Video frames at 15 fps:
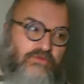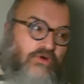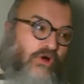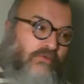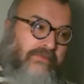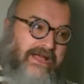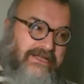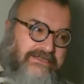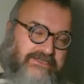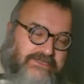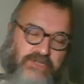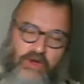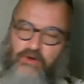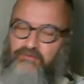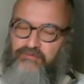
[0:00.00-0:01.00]

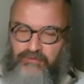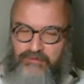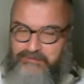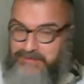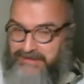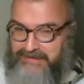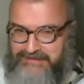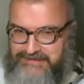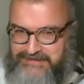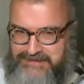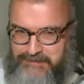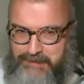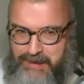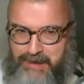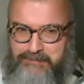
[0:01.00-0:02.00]
romance over
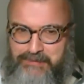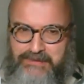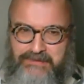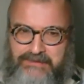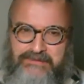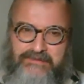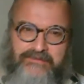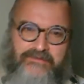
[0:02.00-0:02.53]
obedience to Papa.